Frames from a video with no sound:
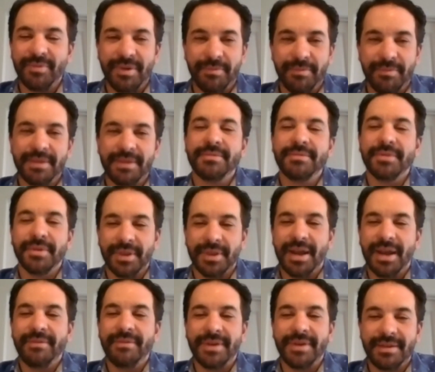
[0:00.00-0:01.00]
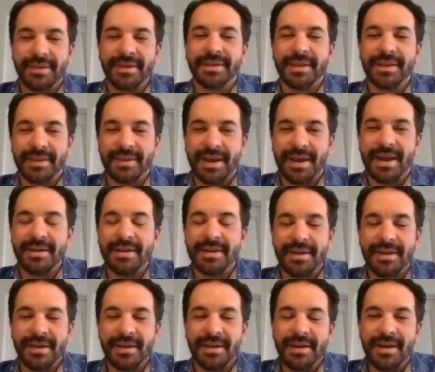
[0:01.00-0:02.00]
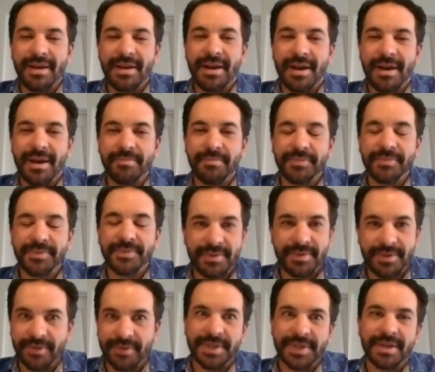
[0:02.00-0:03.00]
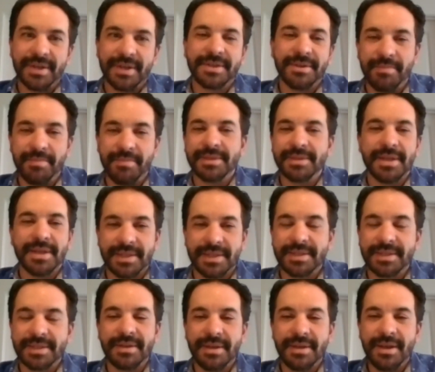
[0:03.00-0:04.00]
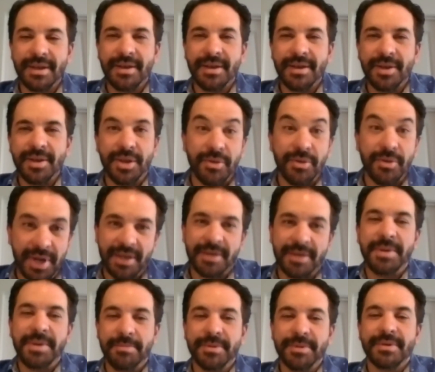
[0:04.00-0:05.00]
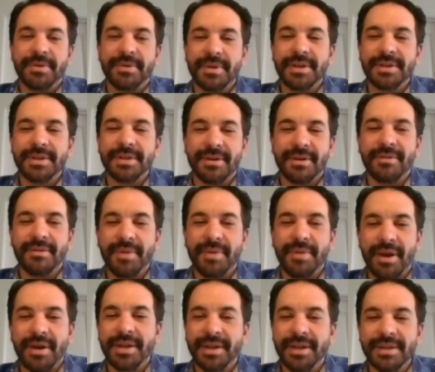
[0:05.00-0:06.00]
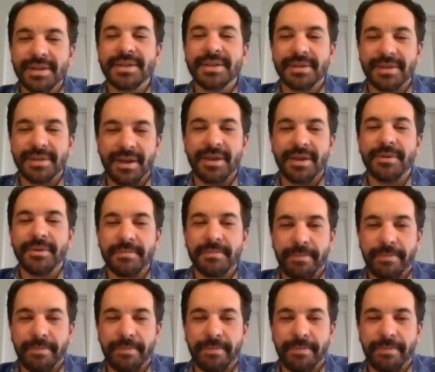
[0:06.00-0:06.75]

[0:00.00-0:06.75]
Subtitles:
been through in life. I think that serves us and makes us unique people. And so we all need to stick together.